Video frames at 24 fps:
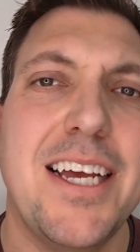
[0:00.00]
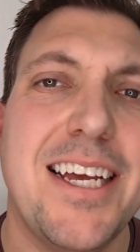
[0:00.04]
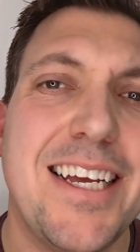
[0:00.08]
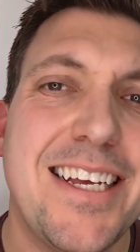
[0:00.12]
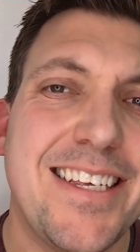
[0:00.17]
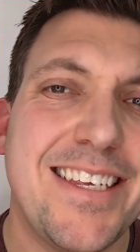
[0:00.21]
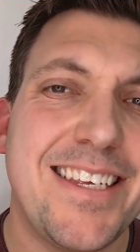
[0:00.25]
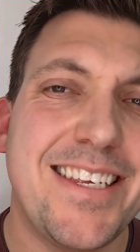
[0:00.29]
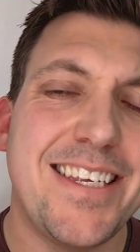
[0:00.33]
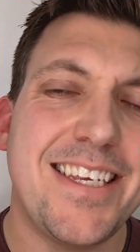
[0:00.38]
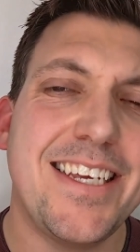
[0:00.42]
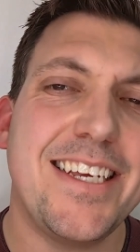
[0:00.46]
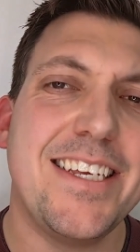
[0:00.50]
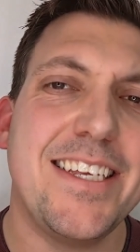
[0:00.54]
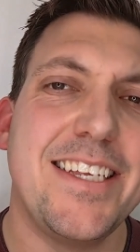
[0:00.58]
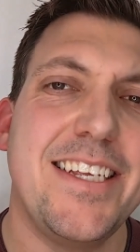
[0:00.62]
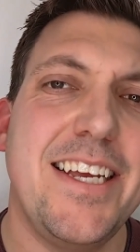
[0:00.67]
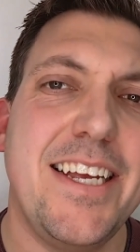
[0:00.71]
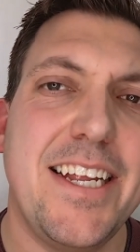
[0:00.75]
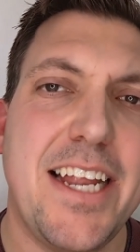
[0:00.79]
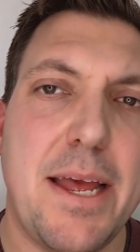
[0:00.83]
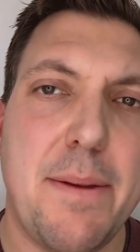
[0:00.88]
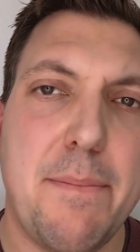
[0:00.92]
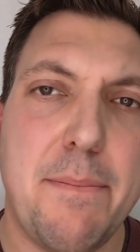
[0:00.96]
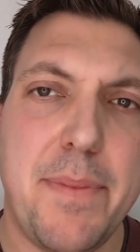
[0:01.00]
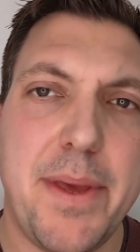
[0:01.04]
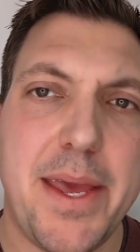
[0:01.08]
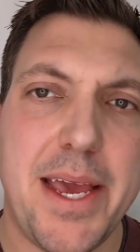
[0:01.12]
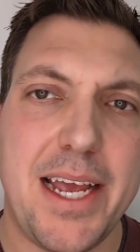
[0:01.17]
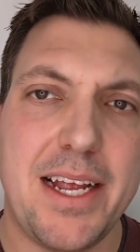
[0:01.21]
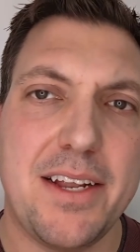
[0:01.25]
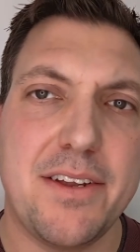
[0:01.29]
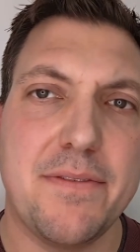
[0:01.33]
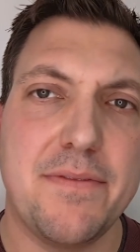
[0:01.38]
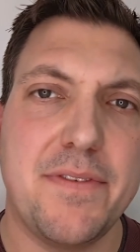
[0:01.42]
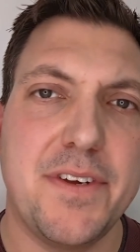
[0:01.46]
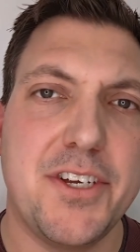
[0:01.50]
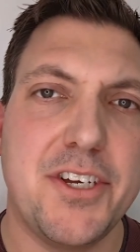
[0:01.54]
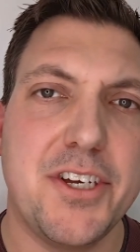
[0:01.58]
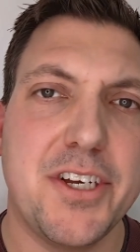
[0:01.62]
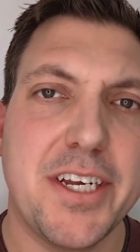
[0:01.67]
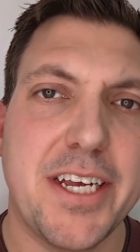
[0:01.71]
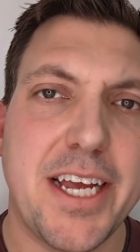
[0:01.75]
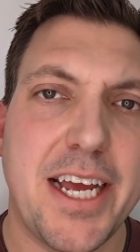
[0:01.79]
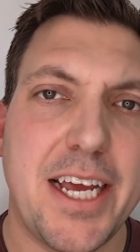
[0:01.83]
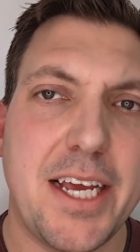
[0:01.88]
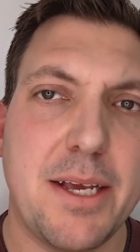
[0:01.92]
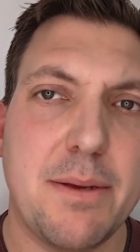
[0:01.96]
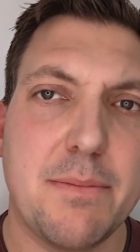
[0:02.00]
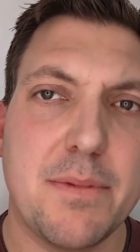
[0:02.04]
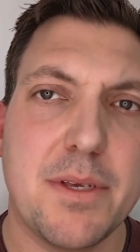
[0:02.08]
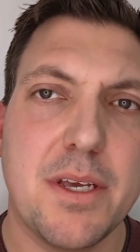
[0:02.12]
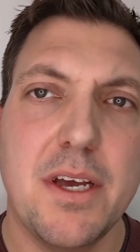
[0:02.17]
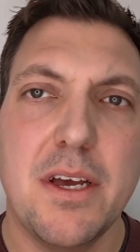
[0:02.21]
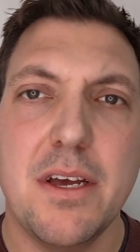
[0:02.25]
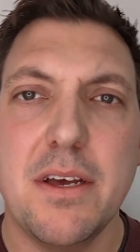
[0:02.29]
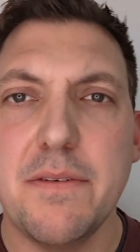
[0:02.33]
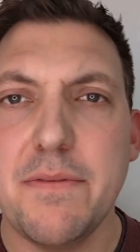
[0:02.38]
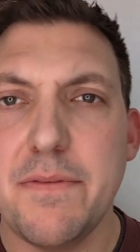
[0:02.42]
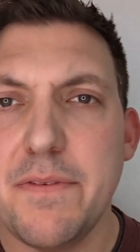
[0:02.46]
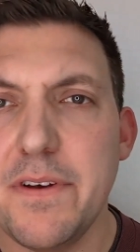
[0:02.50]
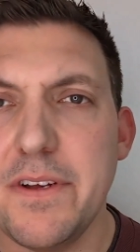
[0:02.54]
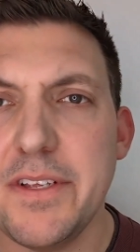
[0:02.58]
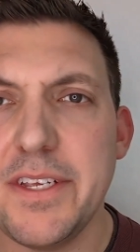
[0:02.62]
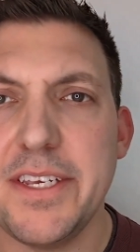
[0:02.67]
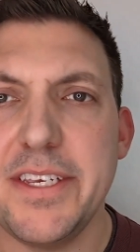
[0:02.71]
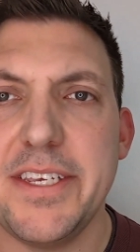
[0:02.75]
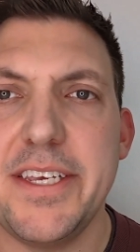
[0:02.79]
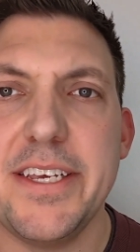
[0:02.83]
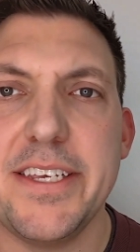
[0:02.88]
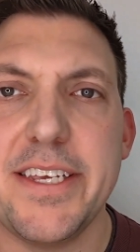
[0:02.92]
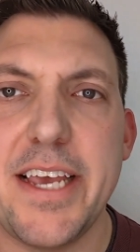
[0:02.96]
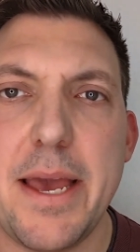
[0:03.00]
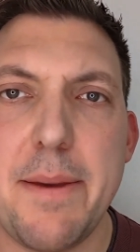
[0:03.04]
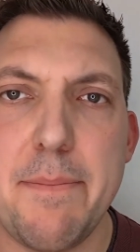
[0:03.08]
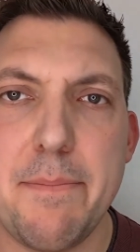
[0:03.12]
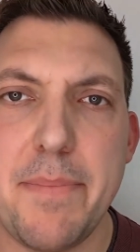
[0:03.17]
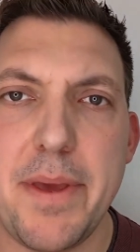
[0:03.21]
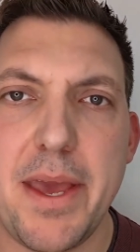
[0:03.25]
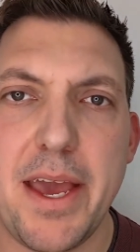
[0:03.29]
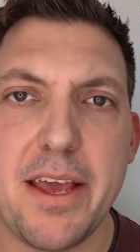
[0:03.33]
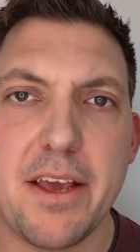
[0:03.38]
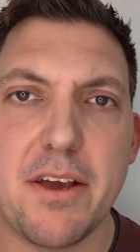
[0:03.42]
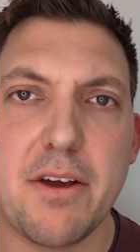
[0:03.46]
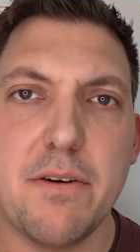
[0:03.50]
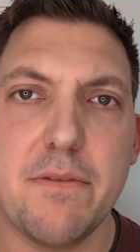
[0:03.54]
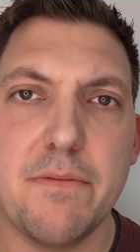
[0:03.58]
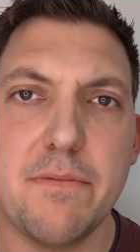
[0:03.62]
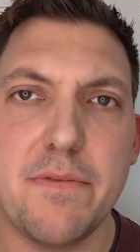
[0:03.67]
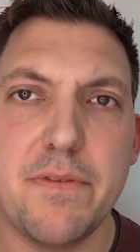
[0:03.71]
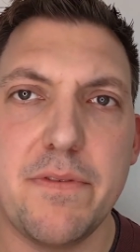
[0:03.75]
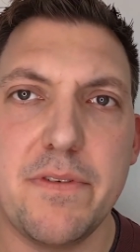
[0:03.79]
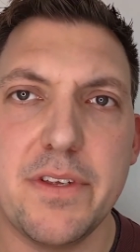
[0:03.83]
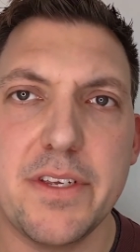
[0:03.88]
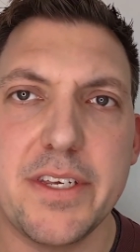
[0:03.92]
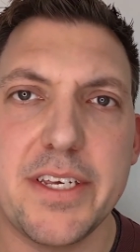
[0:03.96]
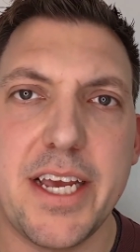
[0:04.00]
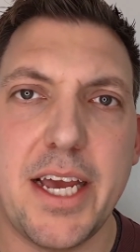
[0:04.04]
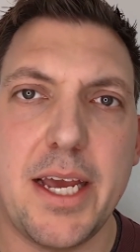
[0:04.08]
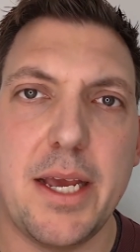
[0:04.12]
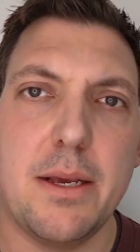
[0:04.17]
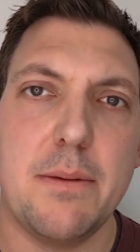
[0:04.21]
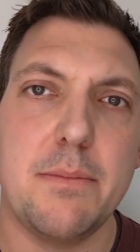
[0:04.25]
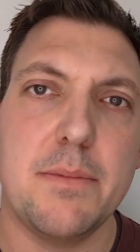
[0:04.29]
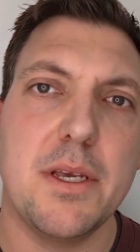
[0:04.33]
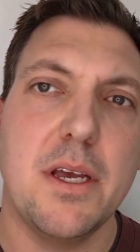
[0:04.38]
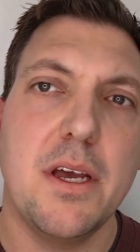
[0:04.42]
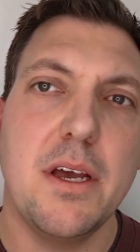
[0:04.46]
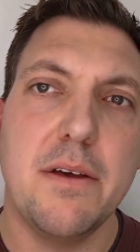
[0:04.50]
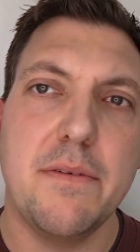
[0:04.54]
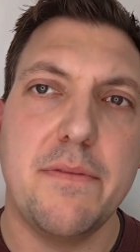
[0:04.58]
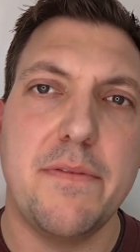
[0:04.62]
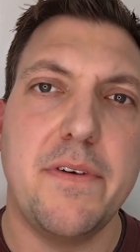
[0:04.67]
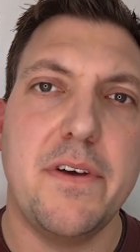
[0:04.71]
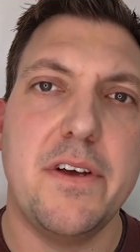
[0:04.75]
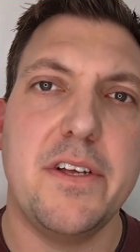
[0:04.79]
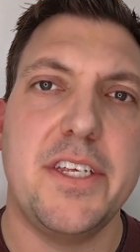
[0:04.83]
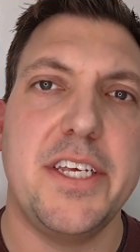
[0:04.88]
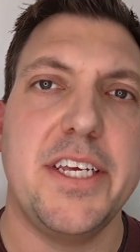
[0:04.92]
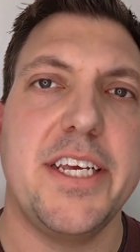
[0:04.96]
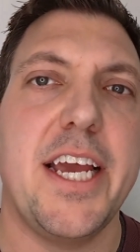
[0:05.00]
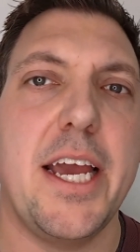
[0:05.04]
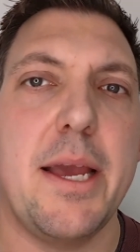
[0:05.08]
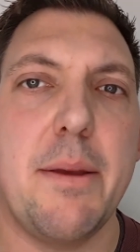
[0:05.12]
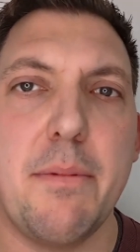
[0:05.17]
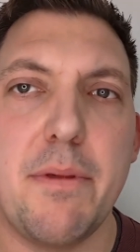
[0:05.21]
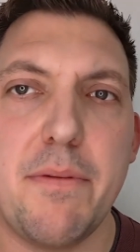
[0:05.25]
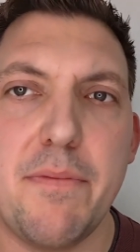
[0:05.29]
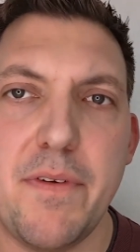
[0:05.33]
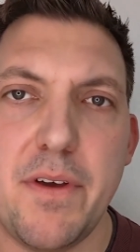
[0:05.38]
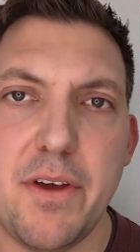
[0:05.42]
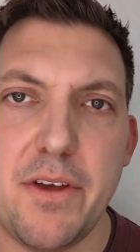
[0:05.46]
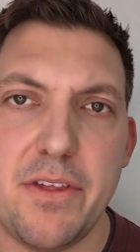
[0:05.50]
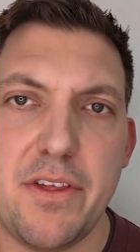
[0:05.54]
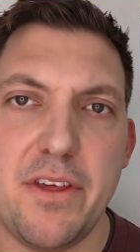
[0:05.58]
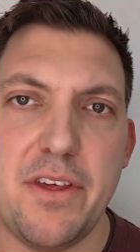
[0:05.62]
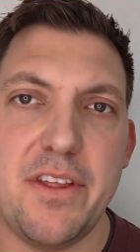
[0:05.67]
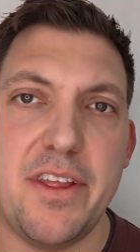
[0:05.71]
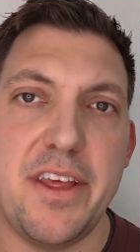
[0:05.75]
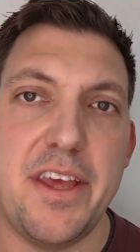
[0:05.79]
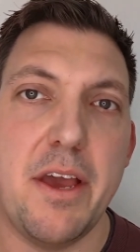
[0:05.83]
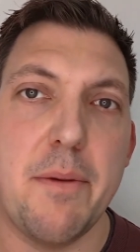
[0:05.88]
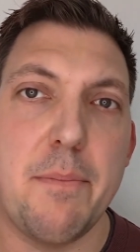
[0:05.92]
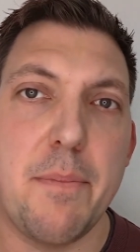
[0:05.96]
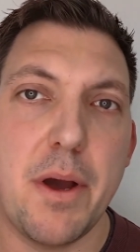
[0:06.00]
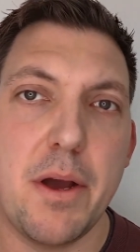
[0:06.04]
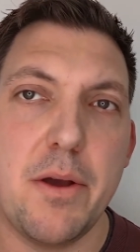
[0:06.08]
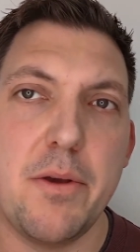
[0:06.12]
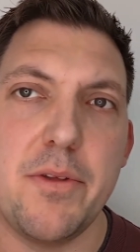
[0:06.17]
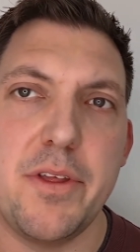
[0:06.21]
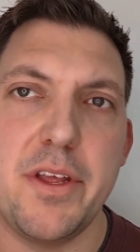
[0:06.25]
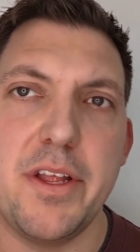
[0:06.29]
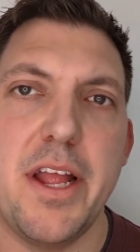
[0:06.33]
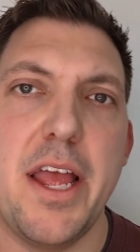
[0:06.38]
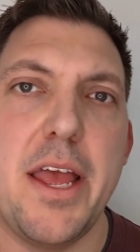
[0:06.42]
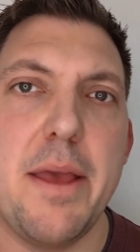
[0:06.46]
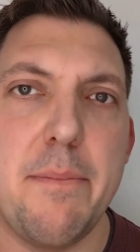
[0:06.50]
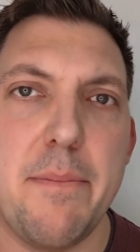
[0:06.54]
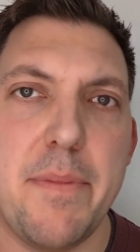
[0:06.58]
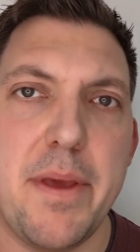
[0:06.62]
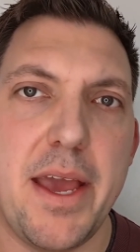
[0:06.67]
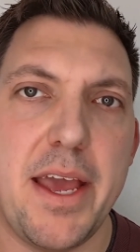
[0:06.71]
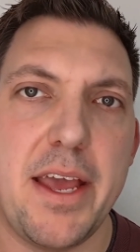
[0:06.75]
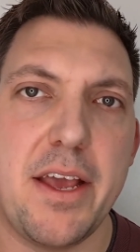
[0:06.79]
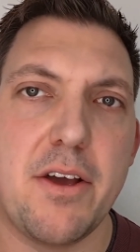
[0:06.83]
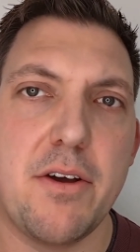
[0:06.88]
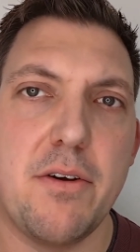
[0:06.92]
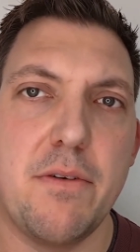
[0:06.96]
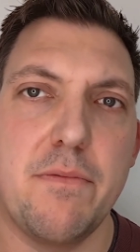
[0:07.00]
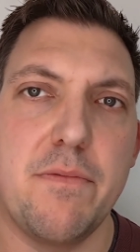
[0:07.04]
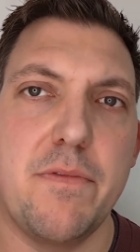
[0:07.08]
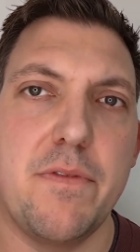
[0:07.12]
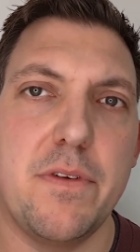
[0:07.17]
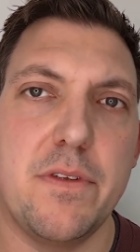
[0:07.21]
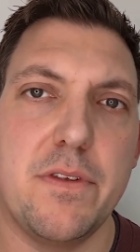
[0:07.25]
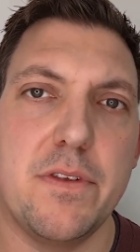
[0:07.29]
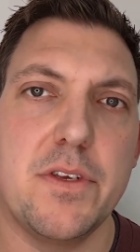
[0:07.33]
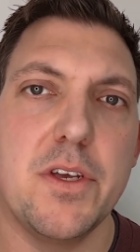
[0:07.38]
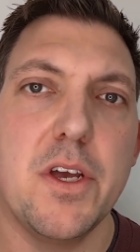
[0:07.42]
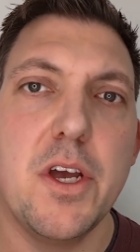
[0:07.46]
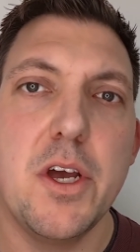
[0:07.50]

16 NBA division games, 36 NBA conference games, 30 games versus the opposing NBA conference,